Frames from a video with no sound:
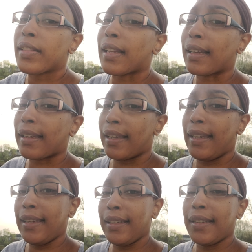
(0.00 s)
the
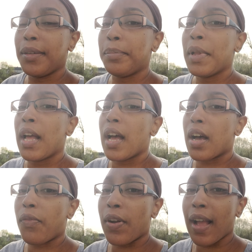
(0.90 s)
kingdom
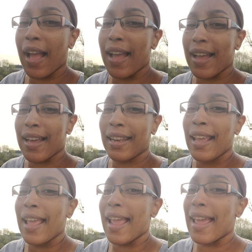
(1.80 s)
of God
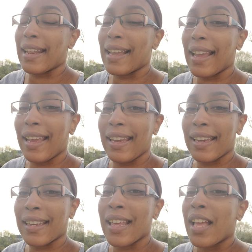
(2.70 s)
at
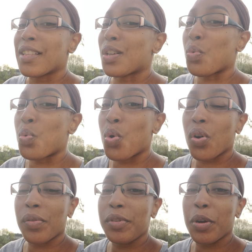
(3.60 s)
hand to
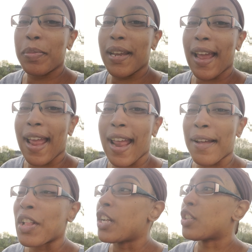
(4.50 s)
war on your
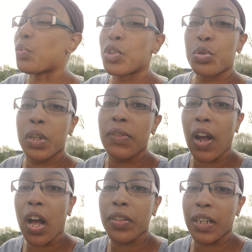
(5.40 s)
behalf, to retrieve
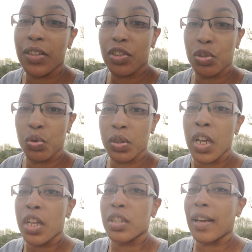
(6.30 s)
all that is yours.
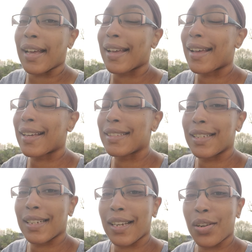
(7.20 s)

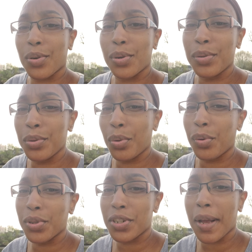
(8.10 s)
Ahadada
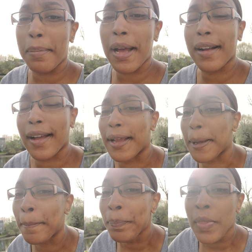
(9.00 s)
kondoro
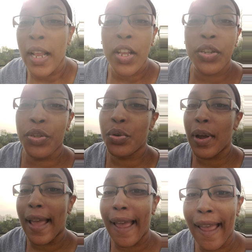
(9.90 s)
shabakaya. You
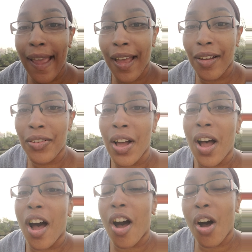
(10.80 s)
have
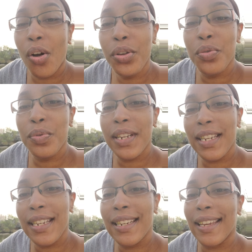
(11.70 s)
all you
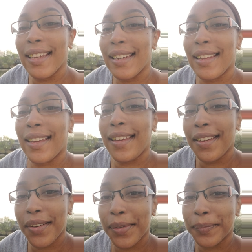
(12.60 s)
need in
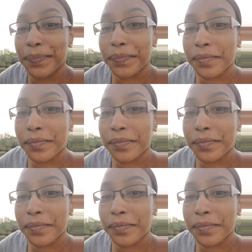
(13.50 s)
him.